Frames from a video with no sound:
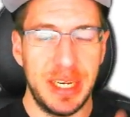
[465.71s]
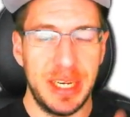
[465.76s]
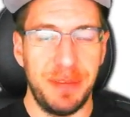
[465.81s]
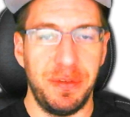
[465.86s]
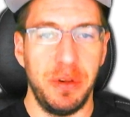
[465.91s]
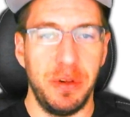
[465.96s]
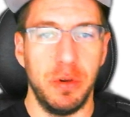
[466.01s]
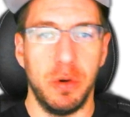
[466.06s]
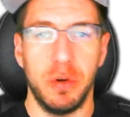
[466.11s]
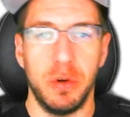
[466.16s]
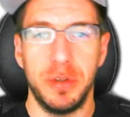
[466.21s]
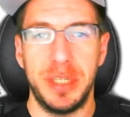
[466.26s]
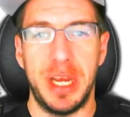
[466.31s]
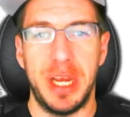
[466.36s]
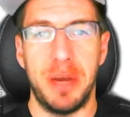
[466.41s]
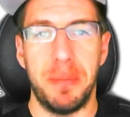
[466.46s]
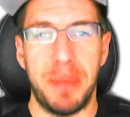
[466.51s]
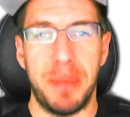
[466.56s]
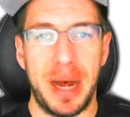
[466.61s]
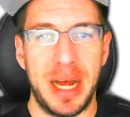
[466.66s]
If you hold
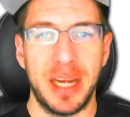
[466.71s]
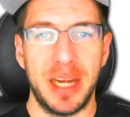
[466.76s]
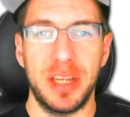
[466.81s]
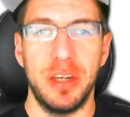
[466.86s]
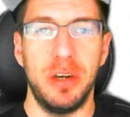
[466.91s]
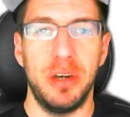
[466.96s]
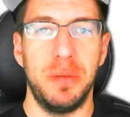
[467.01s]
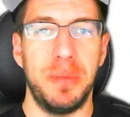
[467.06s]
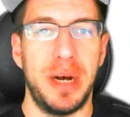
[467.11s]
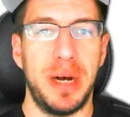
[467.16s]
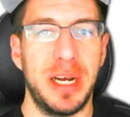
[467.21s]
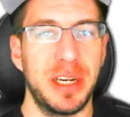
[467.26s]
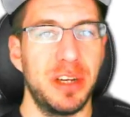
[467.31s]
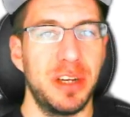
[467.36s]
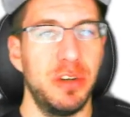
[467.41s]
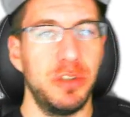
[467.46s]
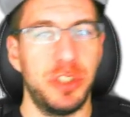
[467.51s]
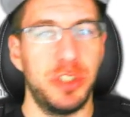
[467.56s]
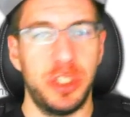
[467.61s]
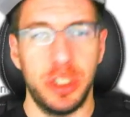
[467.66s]
down Mako,
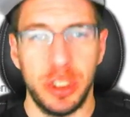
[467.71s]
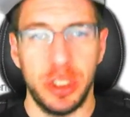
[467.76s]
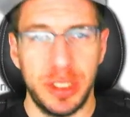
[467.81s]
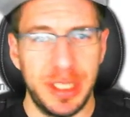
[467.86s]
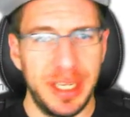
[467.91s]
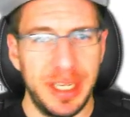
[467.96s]
Mako should